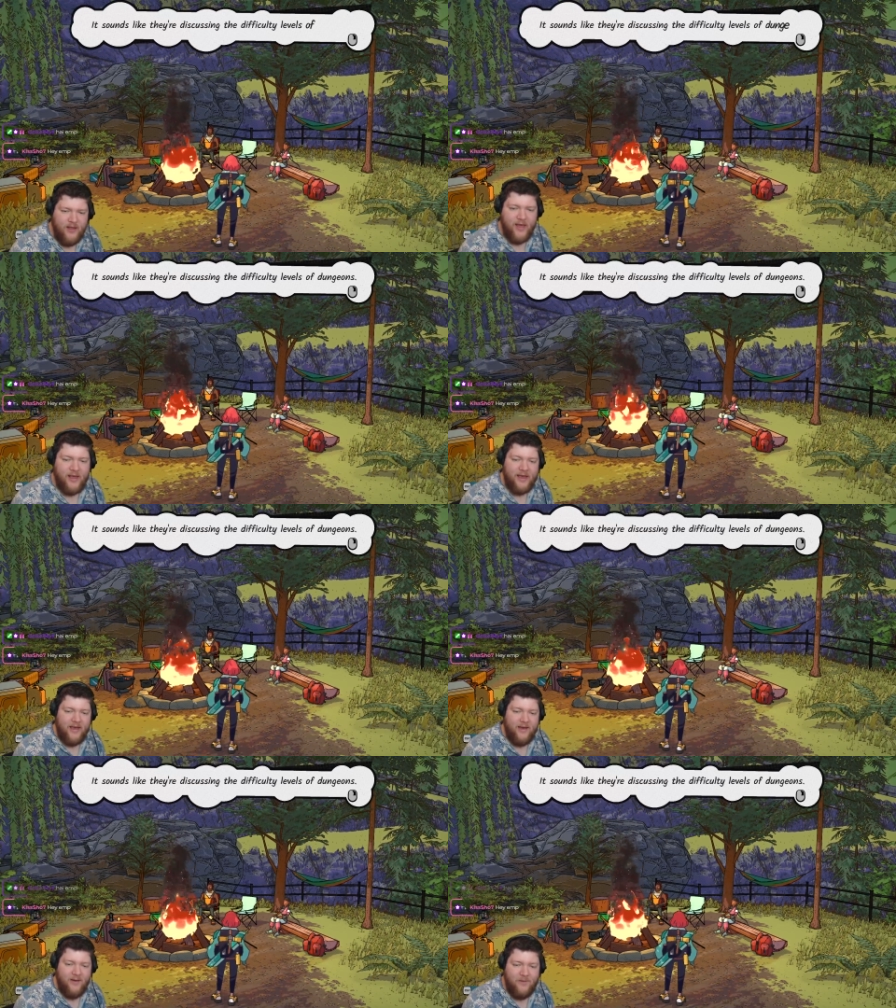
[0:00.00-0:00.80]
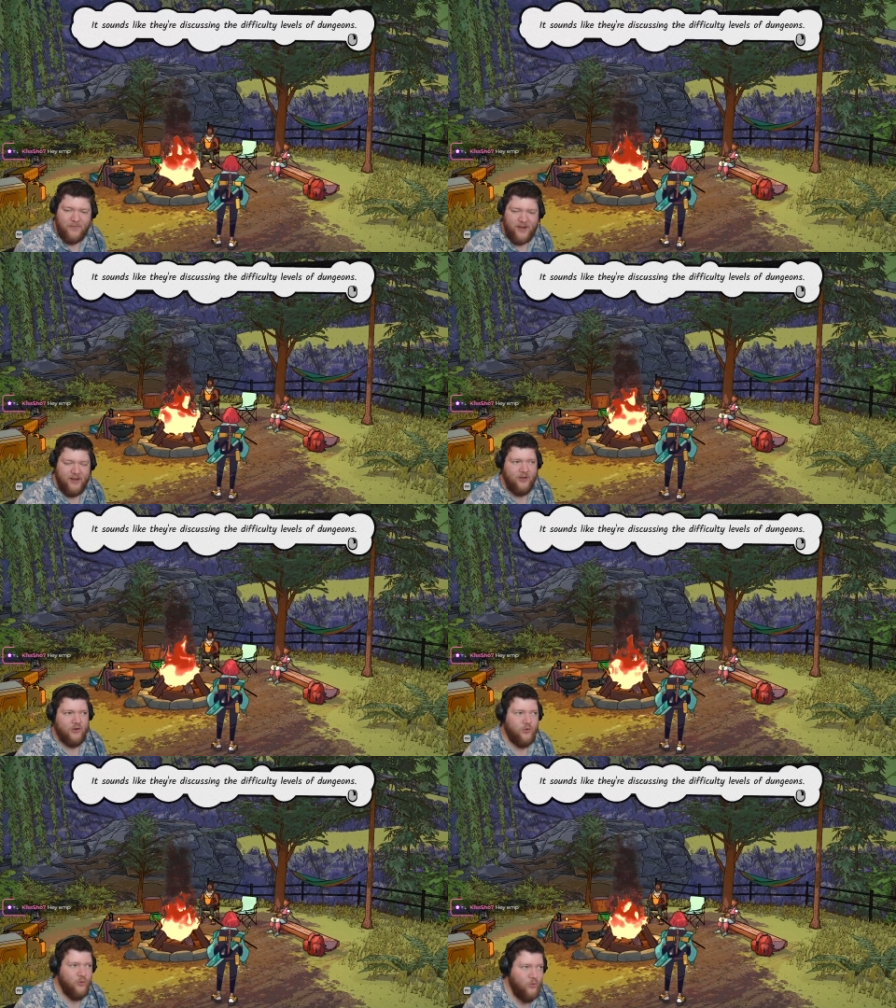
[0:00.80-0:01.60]
Hey, Amp, how you
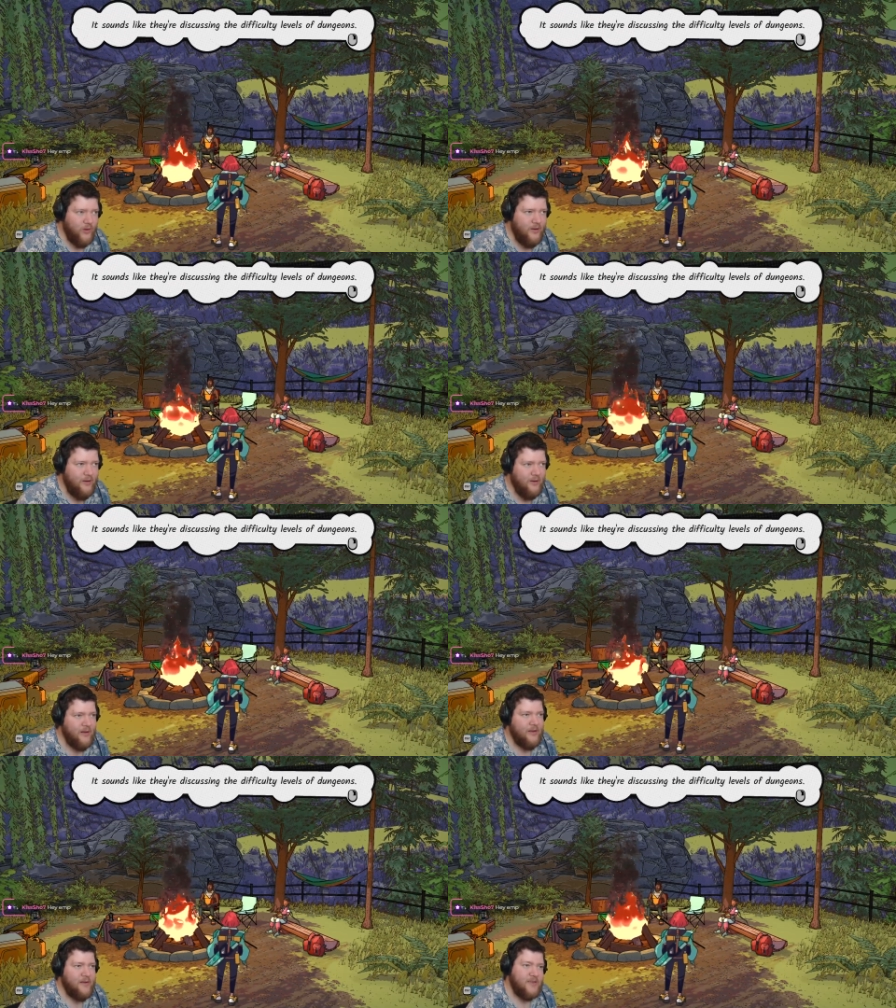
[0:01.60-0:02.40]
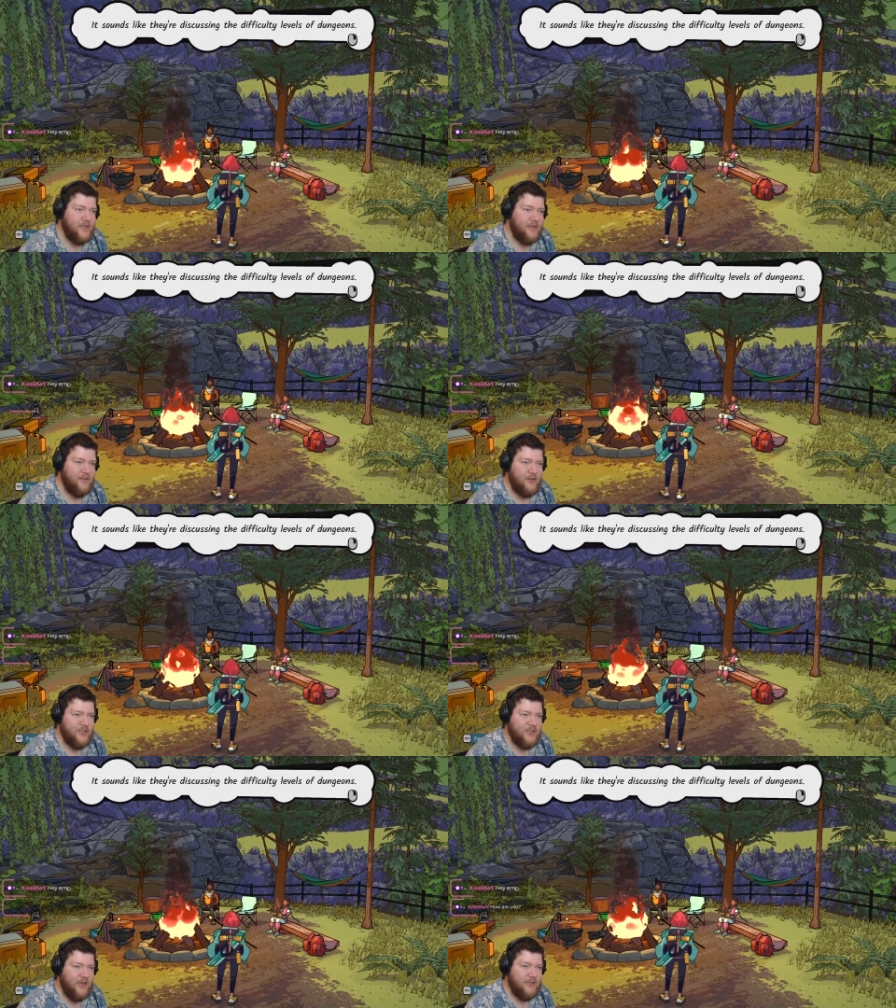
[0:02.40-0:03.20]
doing? Sounds like they're
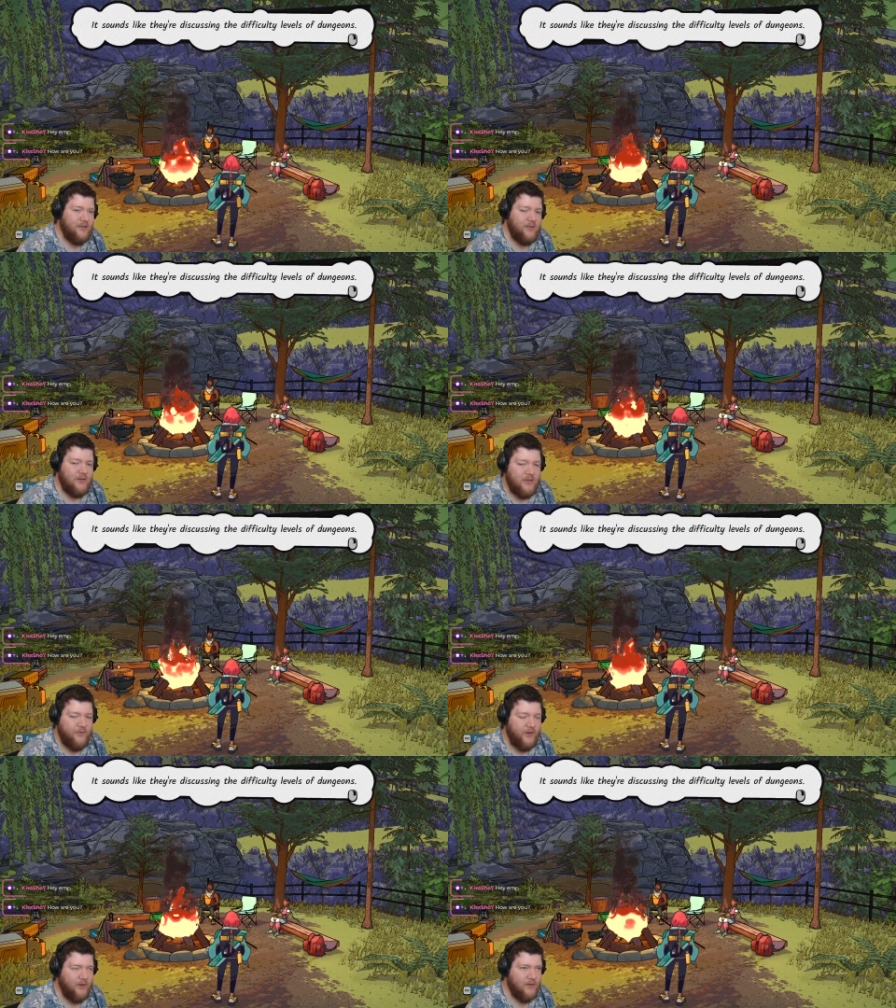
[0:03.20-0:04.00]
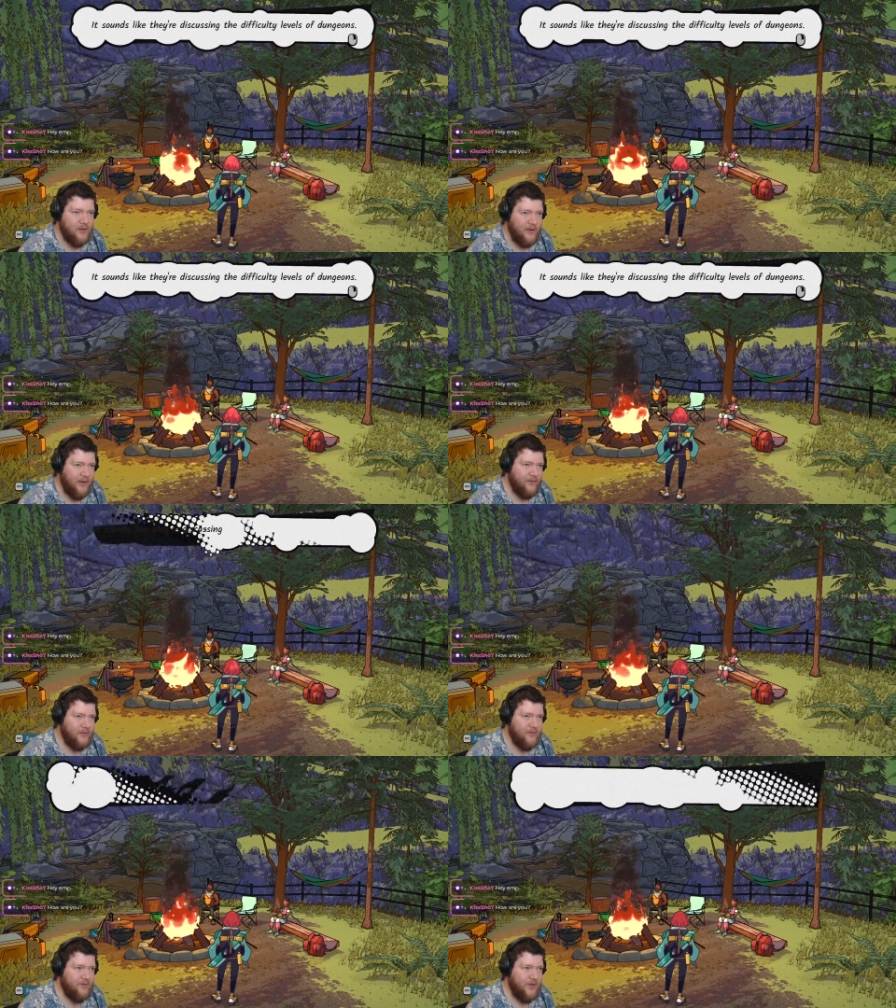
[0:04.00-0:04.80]
discussing the difficulty
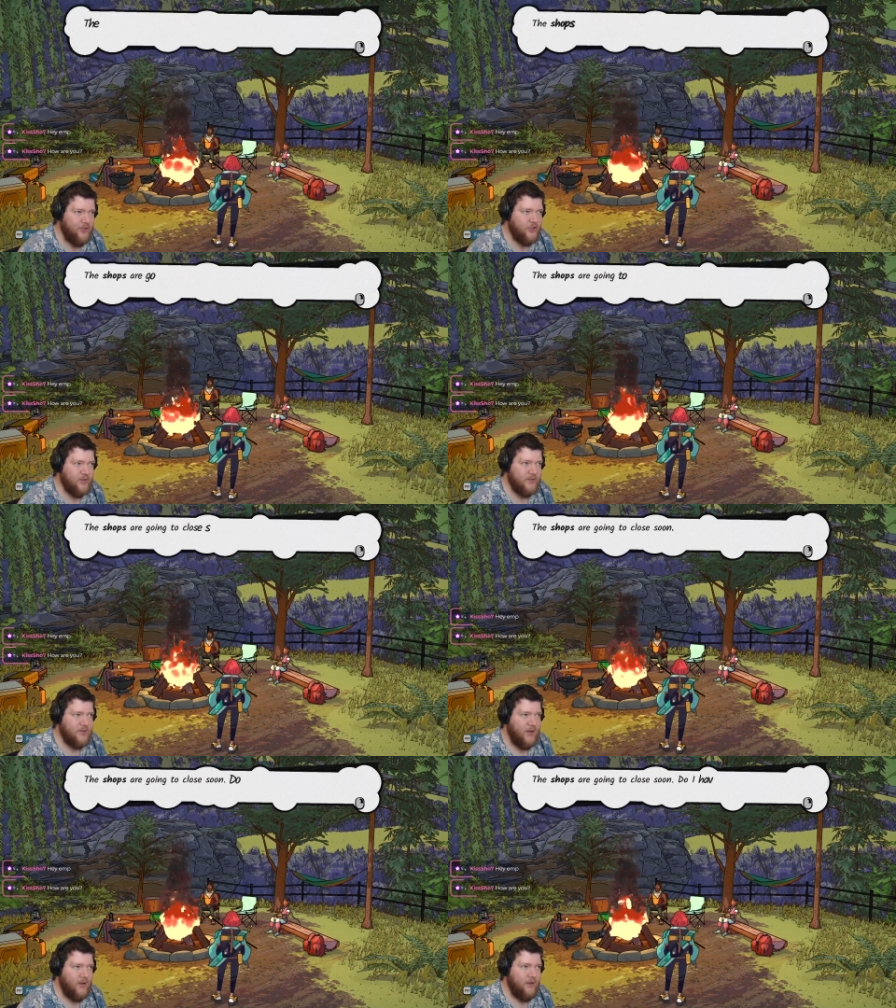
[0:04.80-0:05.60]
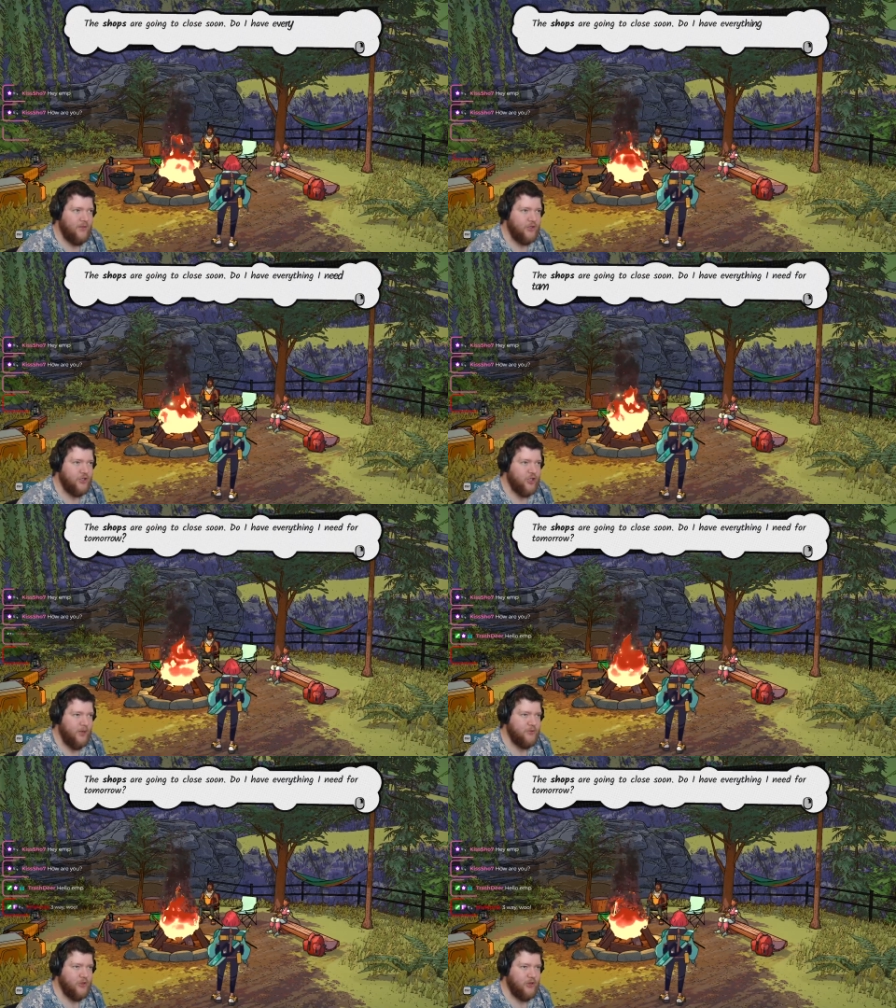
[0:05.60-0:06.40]
levels of dungeons. The
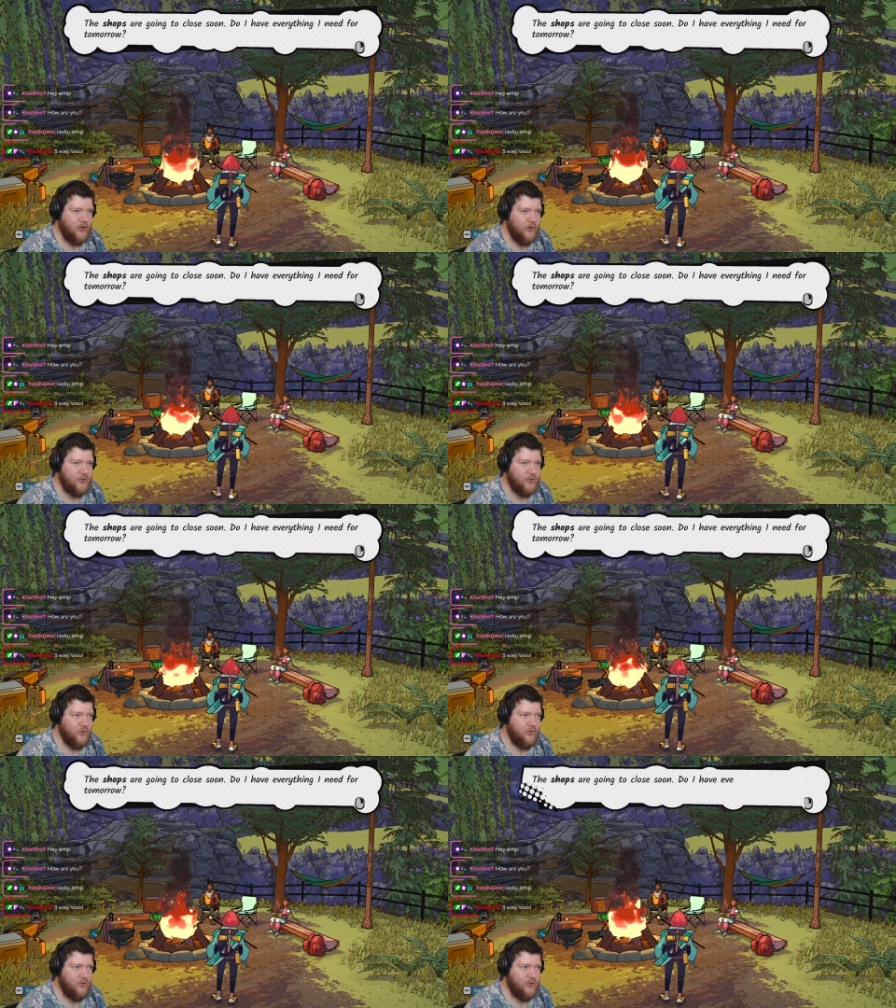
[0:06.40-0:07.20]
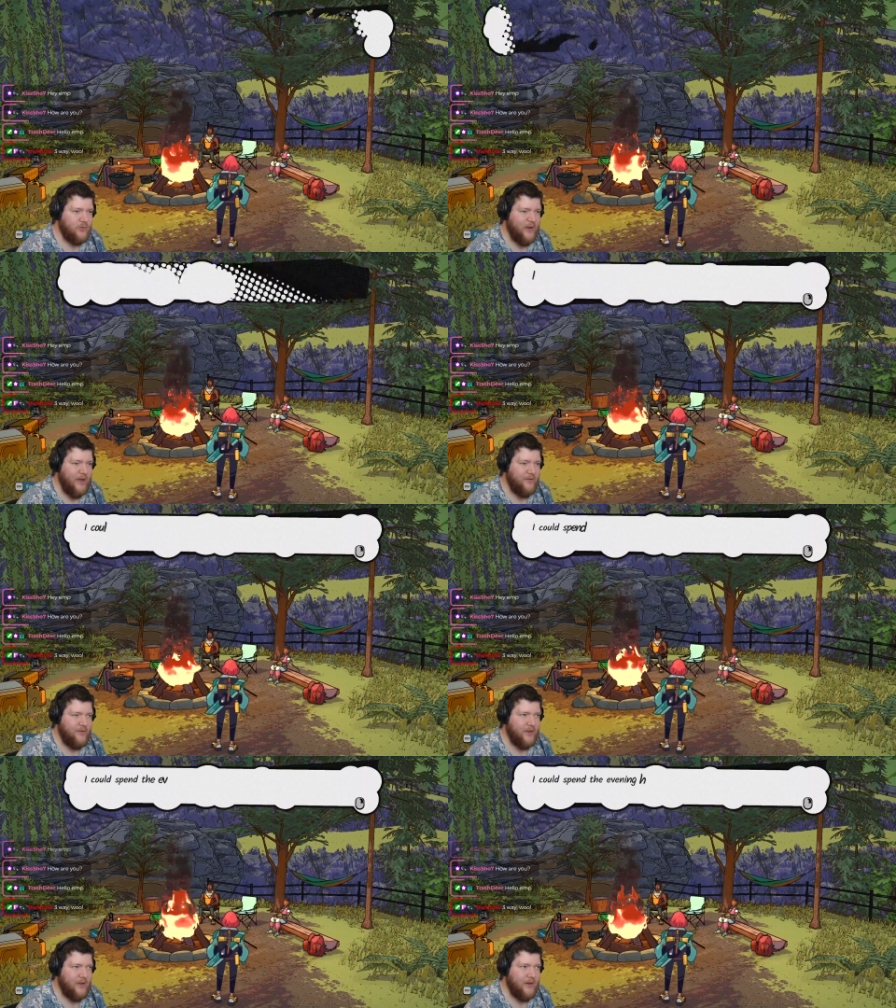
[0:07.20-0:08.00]
shops are going to close soon. Do I have
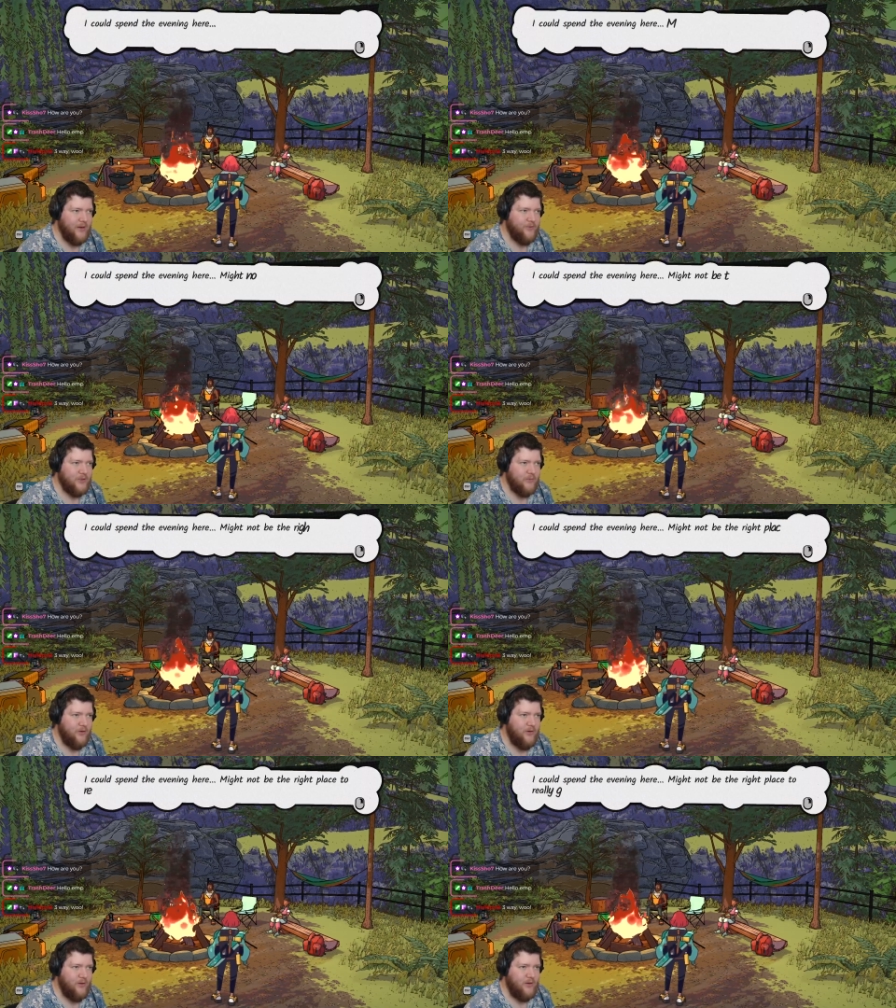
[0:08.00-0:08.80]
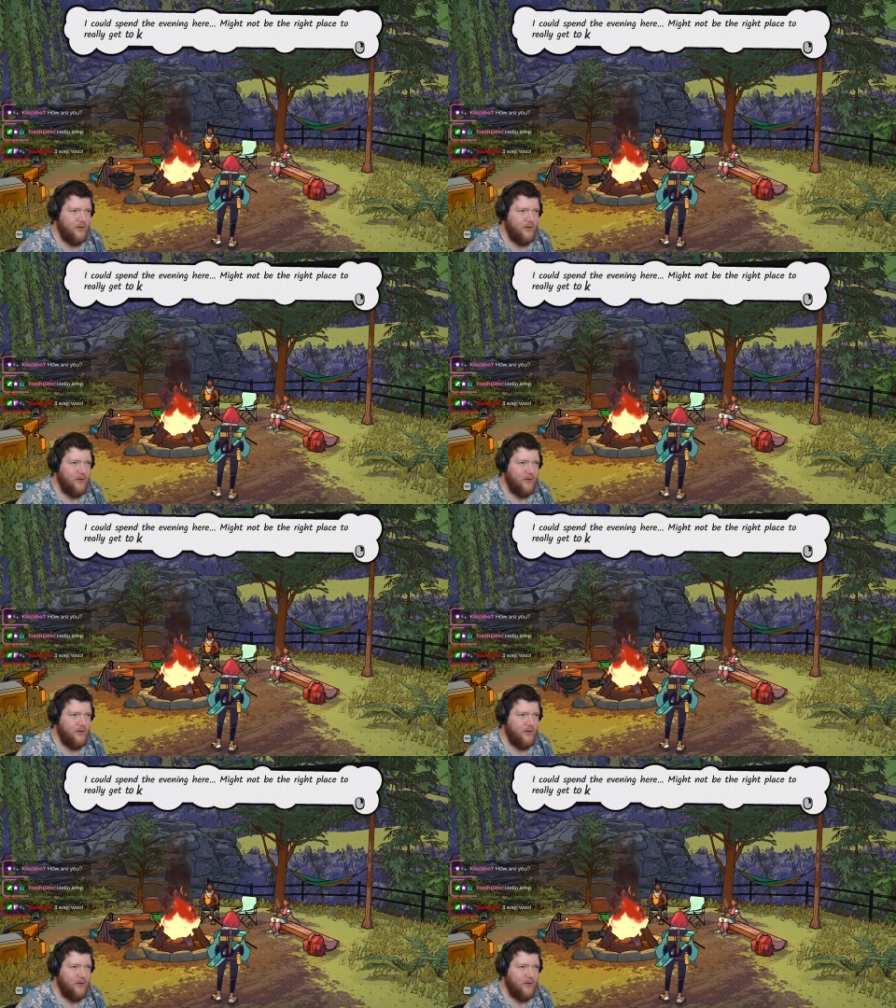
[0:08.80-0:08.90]
everything I need for tomorrow?